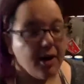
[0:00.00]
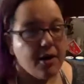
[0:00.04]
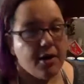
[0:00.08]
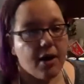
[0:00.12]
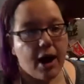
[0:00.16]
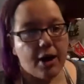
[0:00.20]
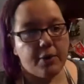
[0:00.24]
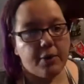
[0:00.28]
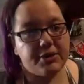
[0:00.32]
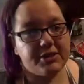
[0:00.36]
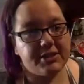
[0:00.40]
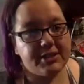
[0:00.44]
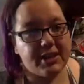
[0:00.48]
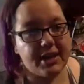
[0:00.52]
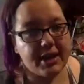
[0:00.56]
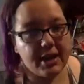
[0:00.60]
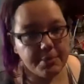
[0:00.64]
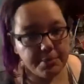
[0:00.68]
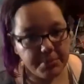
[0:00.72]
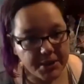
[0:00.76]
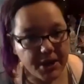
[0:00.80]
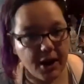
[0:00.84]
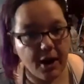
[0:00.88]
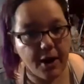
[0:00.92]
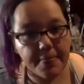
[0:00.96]
I would say
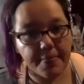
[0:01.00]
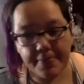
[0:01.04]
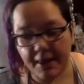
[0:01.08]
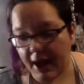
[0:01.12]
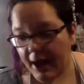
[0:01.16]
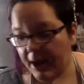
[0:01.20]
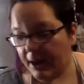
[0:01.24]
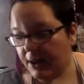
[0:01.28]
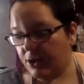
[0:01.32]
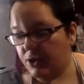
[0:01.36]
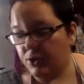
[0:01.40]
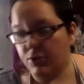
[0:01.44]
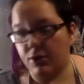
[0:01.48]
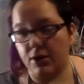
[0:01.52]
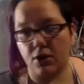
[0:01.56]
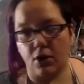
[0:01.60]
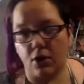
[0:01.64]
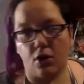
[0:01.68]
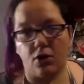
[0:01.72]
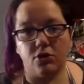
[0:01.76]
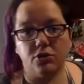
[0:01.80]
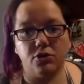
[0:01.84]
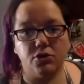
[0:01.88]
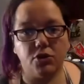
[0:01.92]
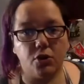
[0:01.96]
beyond that, you can
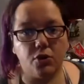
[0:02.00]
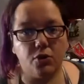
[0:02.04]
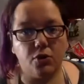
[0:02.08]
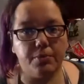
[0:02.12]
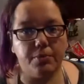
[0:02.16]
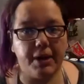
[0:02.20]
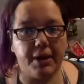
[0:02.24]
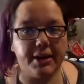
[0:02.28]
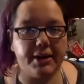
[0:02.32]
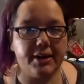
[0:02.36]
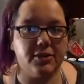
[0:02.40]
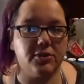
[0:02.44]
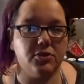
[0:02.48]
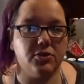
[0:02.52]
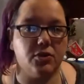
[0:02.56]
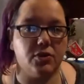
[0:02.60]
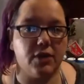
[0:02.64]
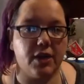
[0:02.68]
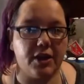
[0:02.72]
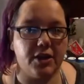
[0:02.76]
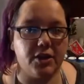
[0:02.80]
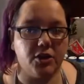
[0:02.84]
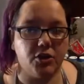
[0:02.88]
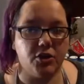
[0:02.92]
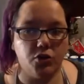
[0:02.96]
also make it so
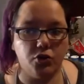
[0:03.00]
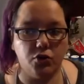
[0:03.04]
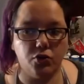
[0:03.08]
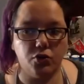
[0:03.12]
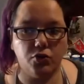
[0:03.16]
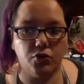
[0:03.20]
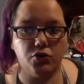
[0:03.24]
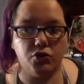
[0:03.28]
that you